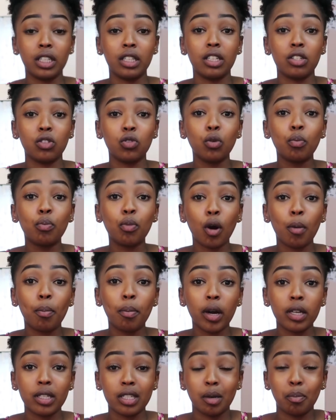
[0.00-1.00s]
and there's no
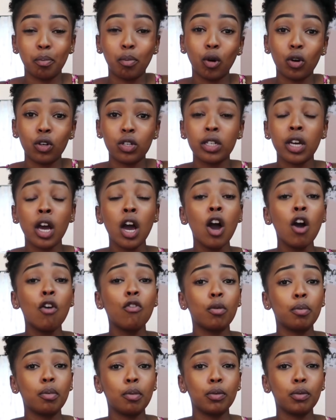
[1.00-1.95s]
proper support for